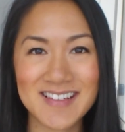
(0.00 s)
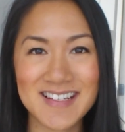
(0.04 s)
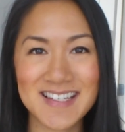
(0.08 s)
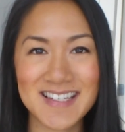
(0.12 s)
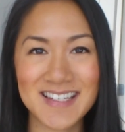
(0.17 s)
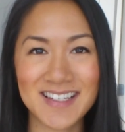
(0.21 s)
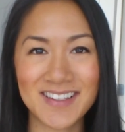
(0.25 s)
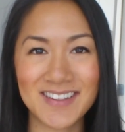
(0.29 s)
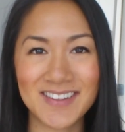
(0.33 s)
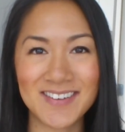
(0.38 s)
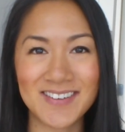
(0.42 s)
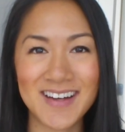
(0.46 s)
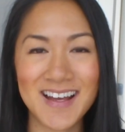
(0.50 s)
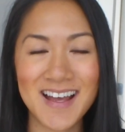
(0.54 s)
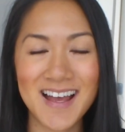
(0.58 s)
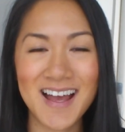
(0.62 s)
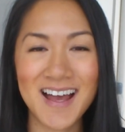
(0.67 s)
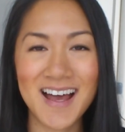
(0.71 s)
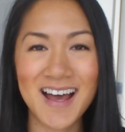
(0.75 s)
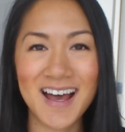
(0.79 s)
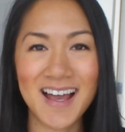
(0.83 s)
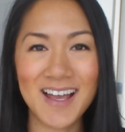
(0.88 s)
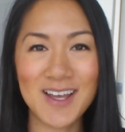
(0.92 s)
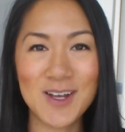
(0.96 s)
So
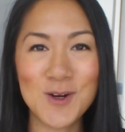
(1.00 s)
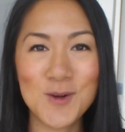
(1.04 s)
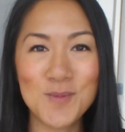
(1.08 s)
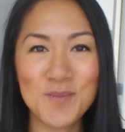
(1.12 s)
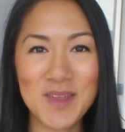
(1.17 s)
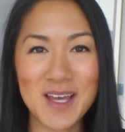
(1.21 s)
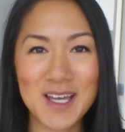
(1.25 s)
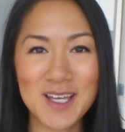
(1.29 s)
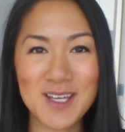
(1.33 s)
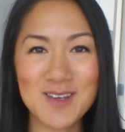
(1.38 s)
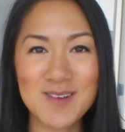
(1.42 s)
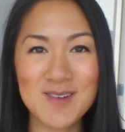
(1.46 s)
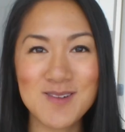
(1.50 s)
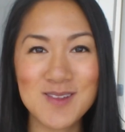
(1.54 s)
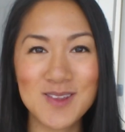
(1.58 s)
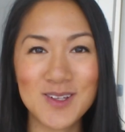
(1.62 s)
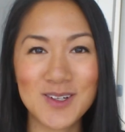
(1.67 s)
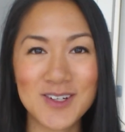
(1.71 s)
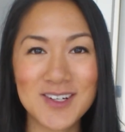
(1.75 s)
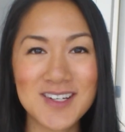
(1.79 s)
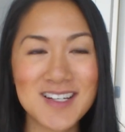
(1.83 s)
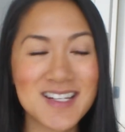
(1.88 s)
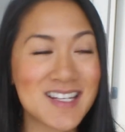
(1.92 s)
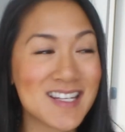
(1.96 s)
I hope that you
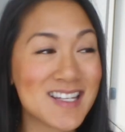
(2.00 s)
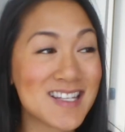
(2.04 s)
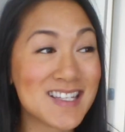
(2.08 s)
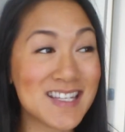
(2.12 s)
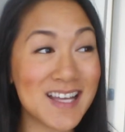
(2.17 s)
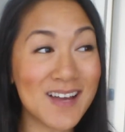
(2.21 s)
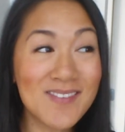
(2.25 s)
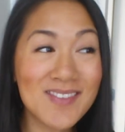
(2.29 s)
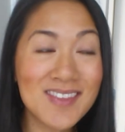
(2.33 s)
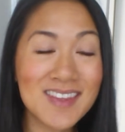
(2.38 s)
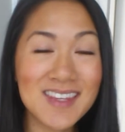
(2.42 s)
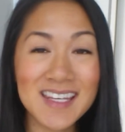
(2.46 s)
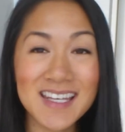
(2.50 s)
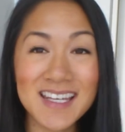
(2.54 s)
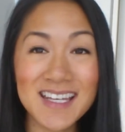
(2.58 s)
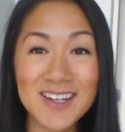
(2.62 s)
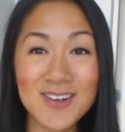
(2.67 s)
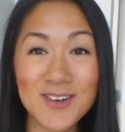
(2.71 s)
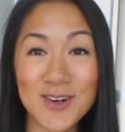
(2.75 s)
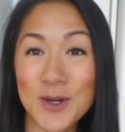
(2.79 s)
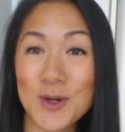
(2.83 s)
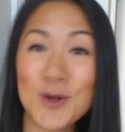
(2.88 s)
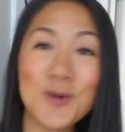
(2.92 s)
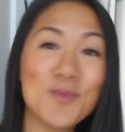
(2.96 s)
learned
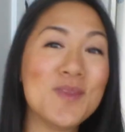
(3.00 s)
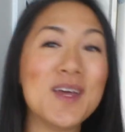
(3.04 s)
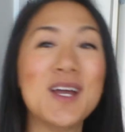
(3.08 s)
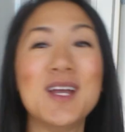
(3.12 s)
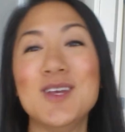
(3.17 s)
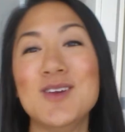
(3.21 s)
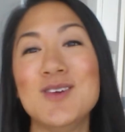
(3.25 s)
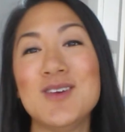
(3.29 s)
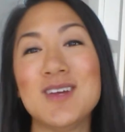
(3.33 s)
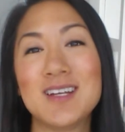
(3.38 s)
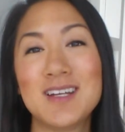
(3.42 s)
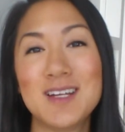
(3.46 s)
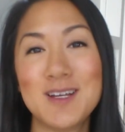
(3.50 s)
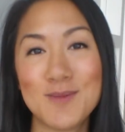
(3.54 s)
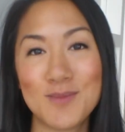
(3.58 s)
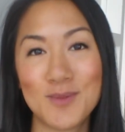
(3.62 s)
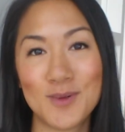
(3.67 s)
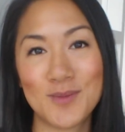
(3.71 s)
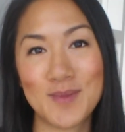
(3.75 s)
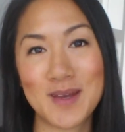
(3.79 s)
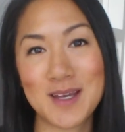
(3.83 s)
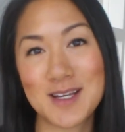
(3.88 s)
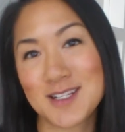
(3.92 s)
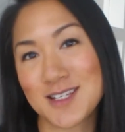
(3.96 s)
something or I hope that you can
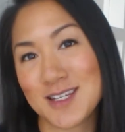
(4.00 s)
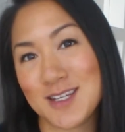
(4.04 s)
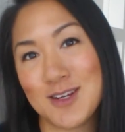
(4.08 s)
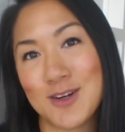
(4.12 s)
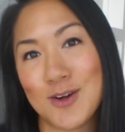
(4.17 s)
implement,